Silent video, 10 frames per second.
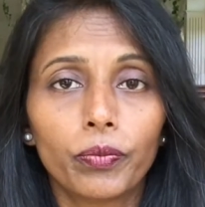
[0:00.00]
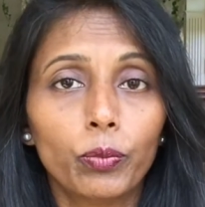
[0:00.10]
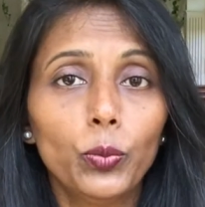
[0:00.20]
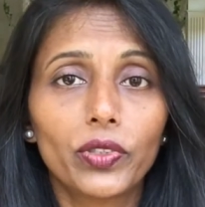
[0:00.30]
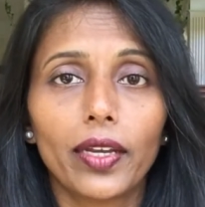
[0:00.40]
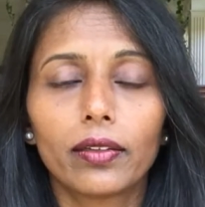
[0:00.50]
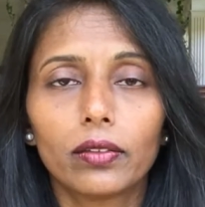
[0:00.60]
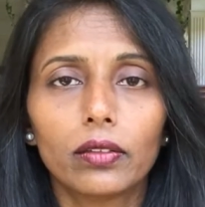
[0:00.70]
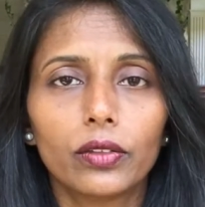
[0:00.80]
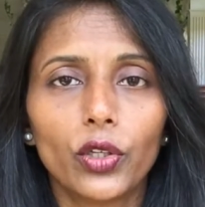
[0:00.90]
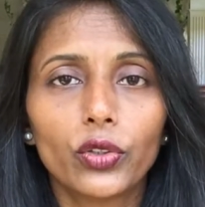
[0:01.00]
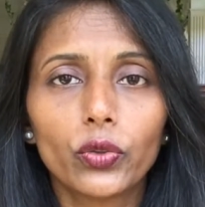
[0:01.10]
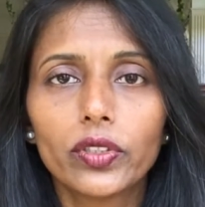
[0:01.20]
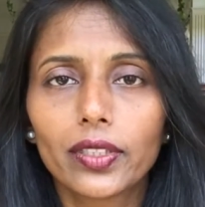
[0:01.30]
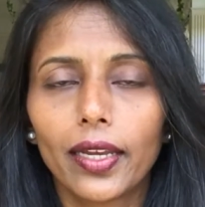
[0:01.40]
poop cycle, your
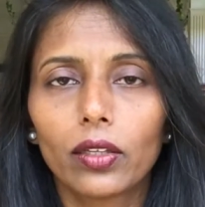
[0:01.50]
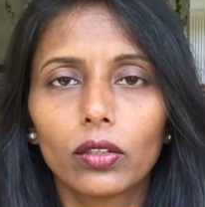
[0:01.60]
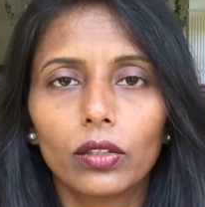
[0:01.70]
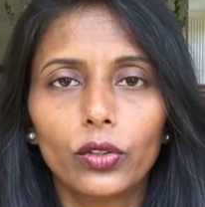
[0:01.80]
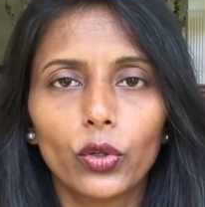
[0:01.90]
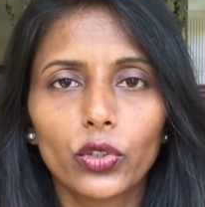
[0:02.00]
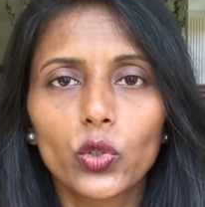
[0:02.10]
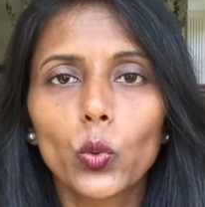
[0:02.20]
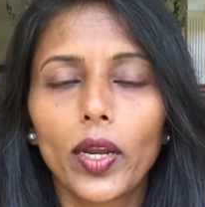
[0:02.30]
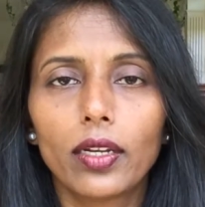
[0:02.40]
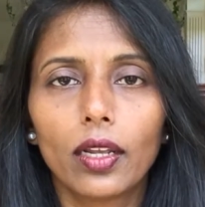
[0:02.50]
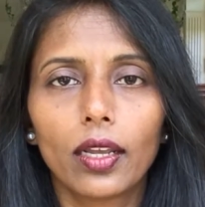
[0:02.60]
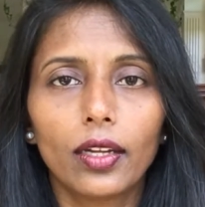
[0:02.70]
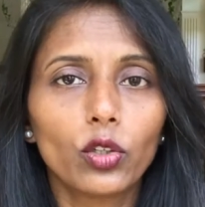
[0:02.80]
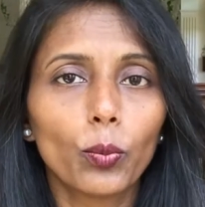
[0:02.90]
urine cycle, your sweating,
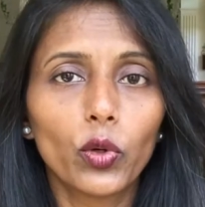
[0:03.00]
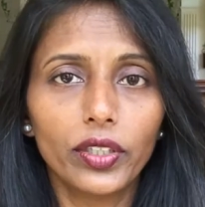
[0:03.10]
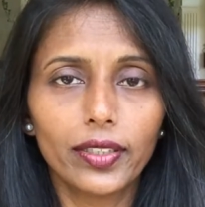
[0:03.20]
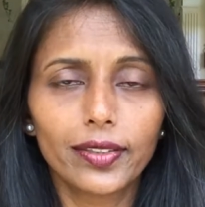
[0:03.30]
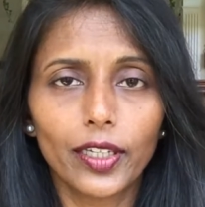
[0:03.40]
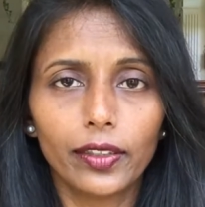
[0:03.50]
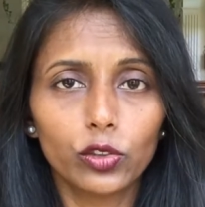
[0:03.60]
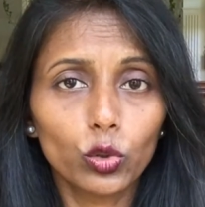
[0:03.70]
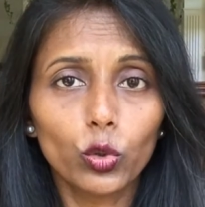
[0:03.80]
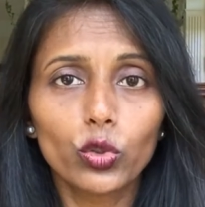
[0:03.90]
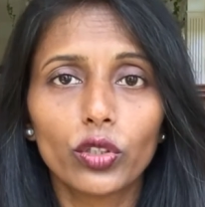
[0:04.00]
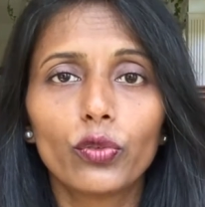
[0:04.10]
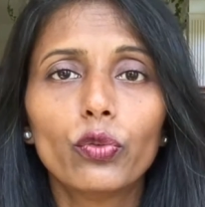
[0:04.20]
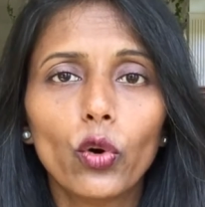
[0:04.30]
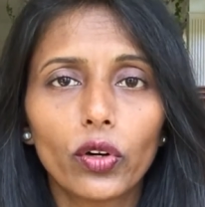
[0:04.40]
and your breathing channels. So those are the
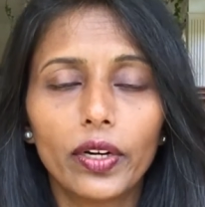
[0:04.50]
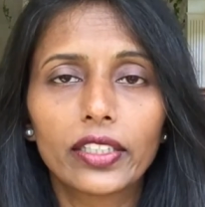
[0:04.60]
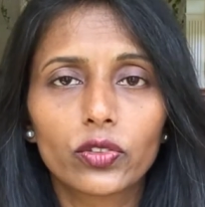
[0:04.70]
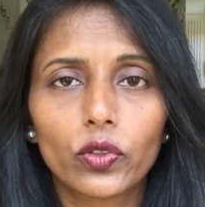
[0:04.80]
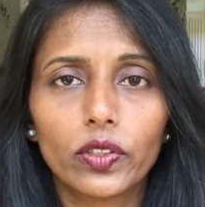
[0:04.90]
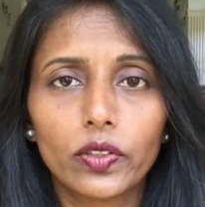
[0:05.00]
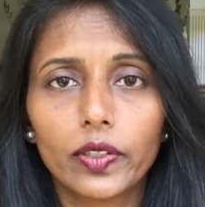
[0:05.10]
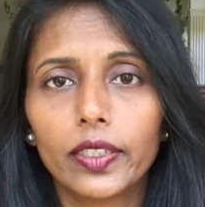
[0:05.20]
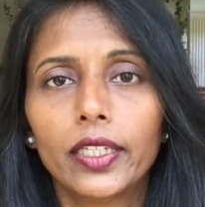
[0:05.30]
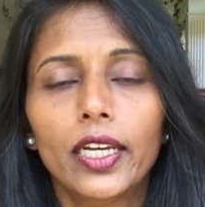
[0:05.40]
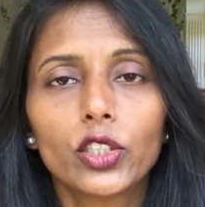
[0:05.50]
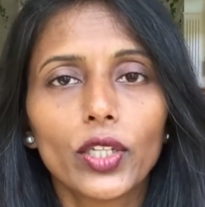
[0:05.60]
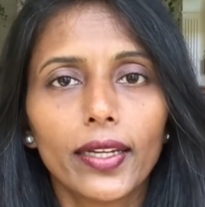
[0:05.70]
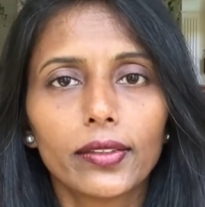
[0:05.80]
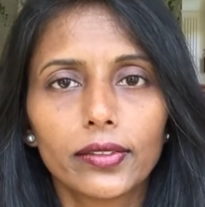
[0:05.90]
4 excretory
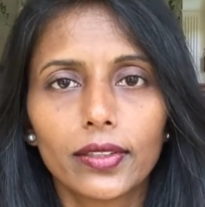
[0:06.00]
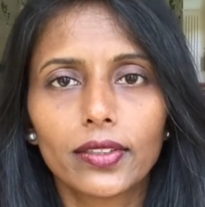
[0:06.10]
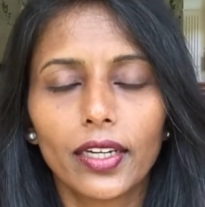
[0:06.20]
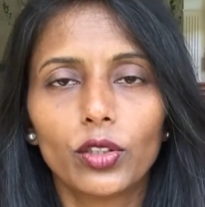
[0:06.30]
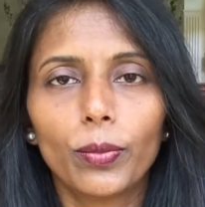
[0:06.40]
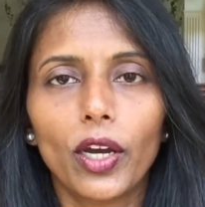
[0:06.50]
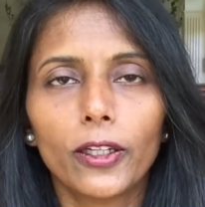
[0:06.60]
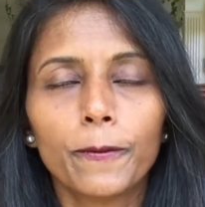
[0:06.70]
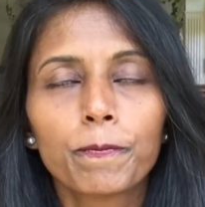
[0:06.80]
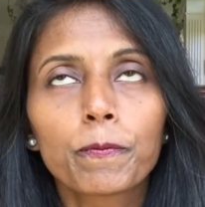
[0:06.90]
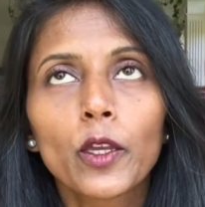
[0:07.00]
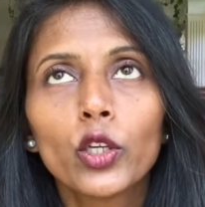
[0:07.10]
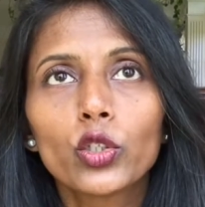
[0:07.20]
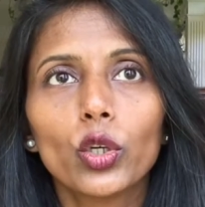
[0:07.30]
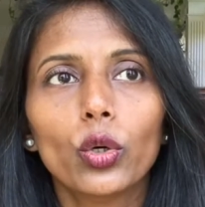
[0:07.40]
channels inside the body.
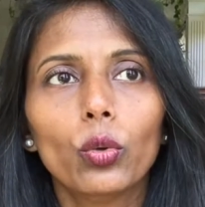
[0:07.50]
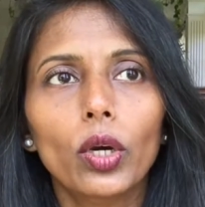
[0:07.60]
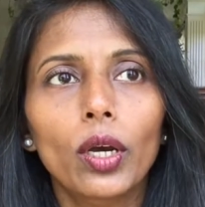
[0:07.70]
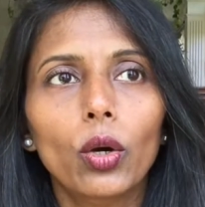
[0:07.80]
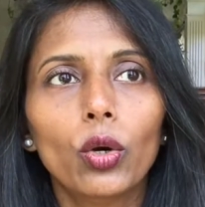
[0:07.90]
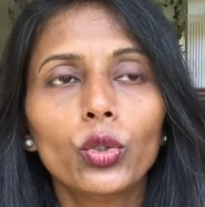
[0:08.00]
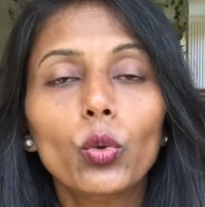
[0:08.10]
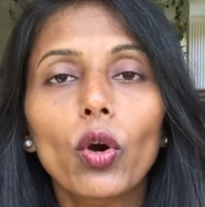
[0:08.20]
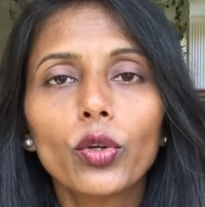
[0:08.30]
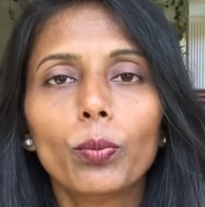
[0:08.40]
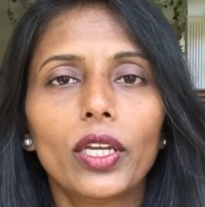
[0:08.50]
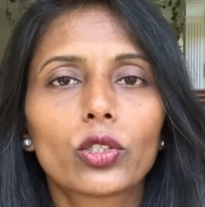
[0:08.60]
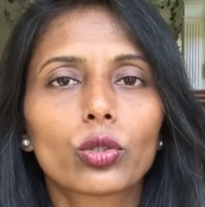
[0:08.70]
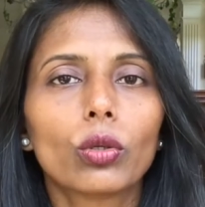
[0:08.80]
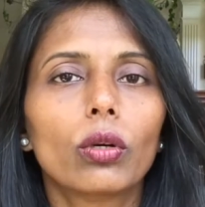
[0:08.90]
So you want to make
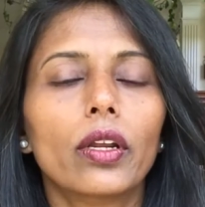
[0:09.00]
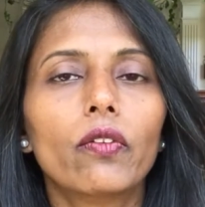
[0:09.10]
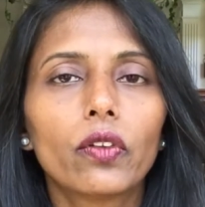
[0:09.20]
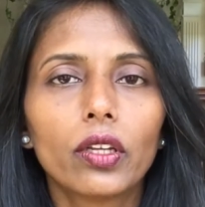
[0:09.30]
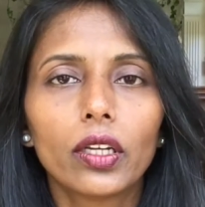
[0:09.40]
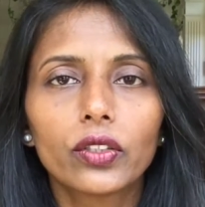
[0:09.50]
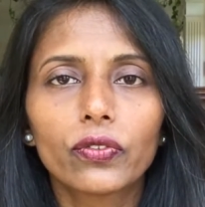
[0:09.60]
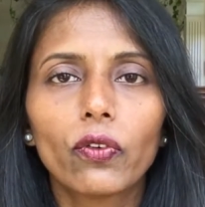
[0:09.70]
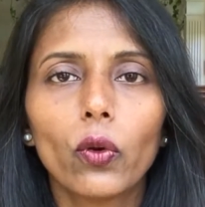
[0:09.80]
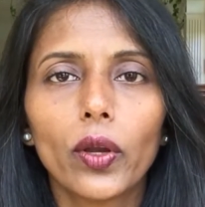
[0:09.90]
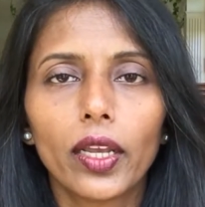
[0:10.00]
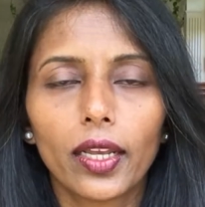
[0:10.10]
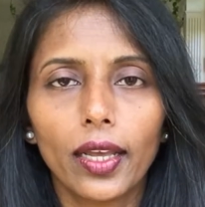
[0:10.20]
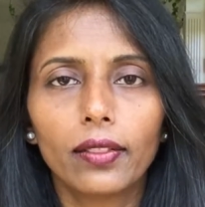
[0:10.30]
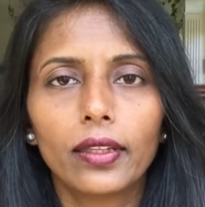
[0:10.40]
sure everything is flowing
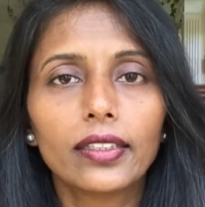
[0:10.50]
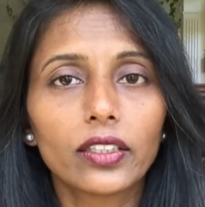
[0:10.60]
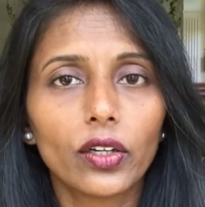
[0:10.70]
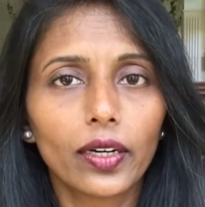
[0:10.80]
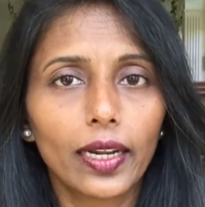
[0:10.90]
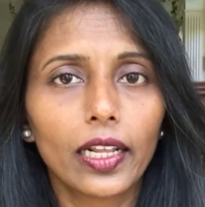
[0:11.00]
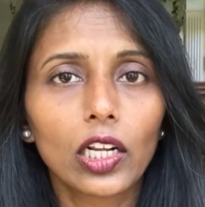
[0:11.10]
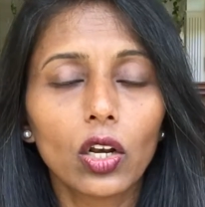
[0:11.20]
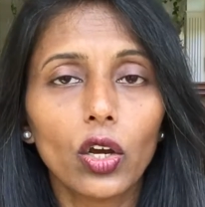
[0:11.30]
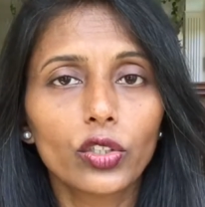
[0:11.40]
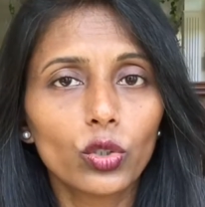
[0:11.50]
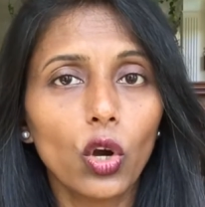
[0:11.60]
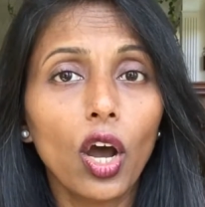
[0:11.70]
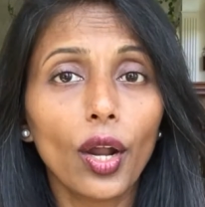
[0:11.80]
and things are not getting clogged. So